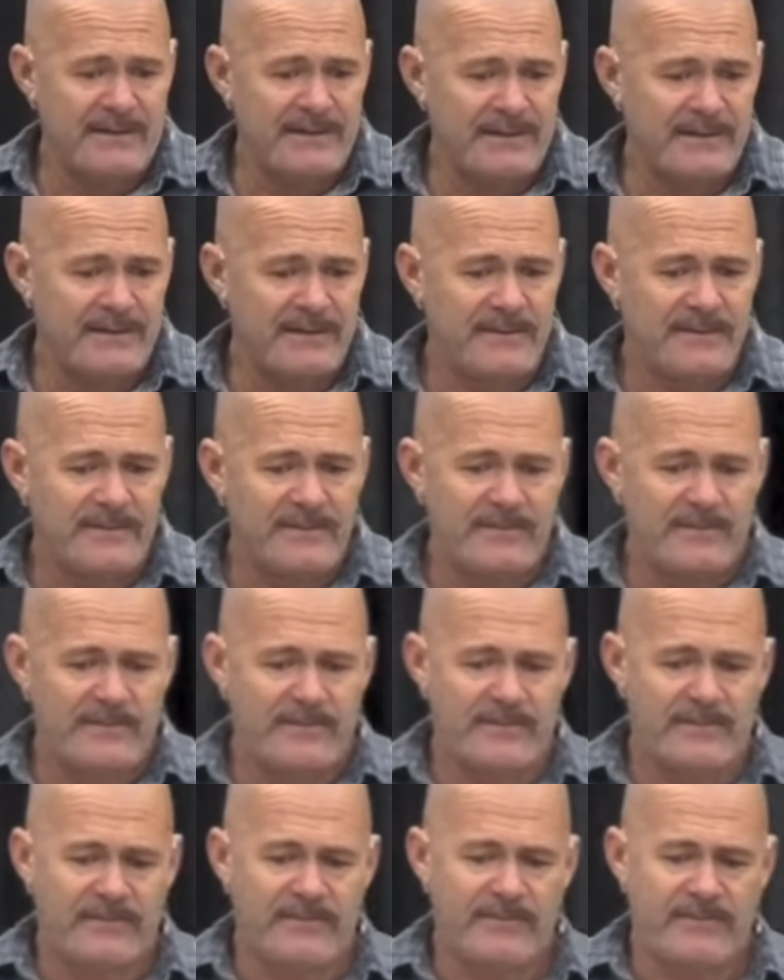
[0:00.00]

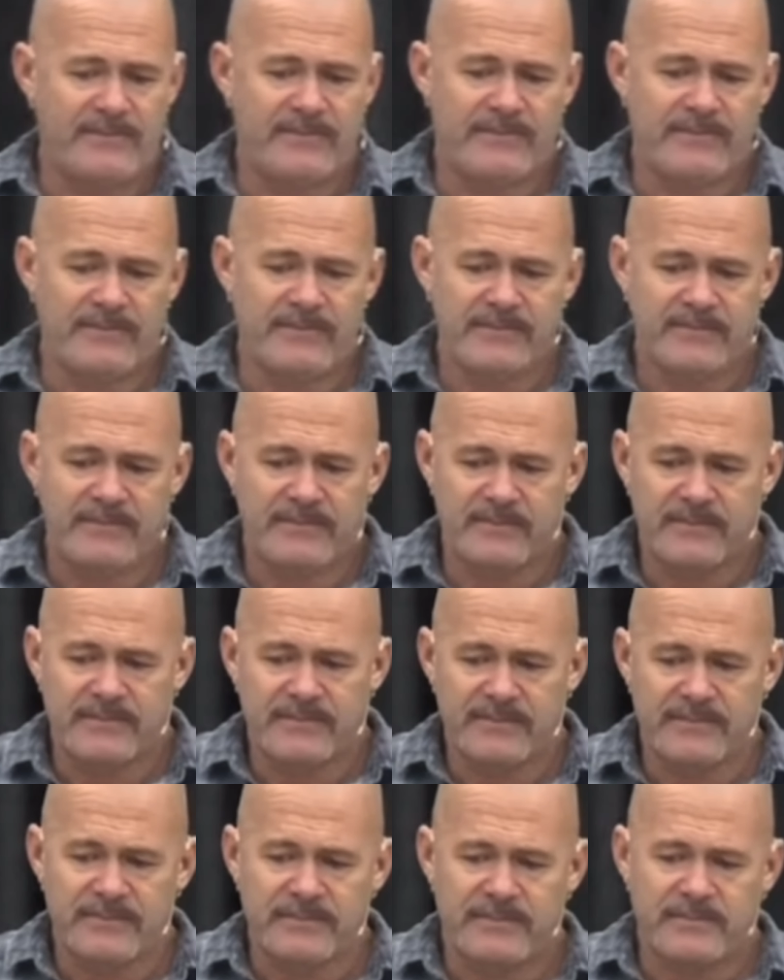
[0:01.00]

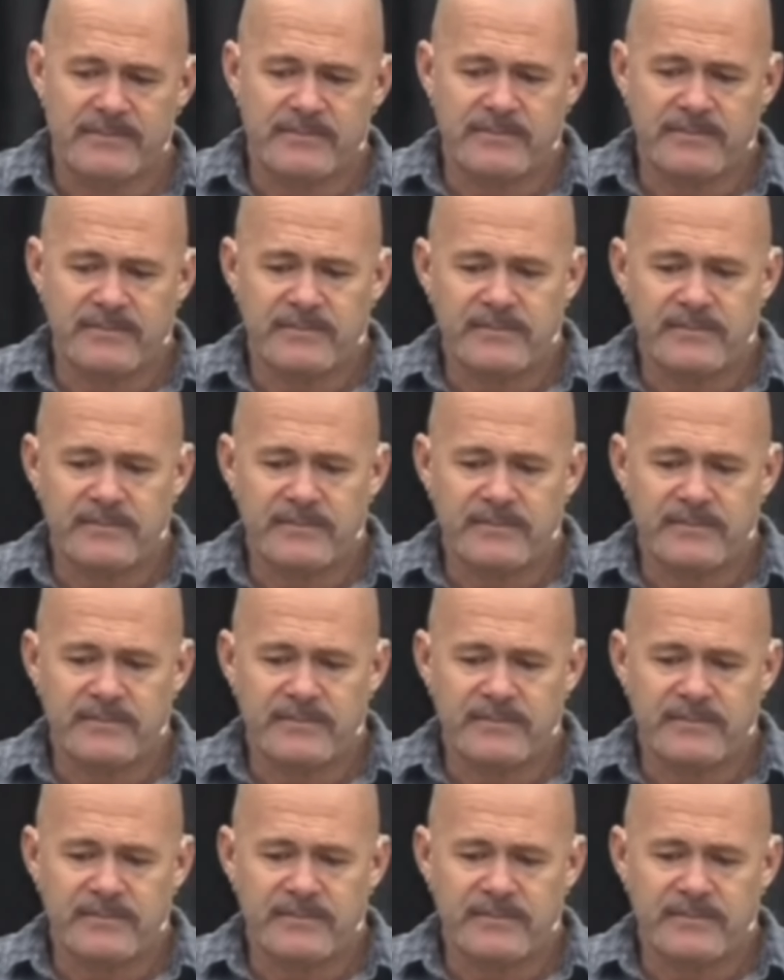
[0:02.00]
(silence)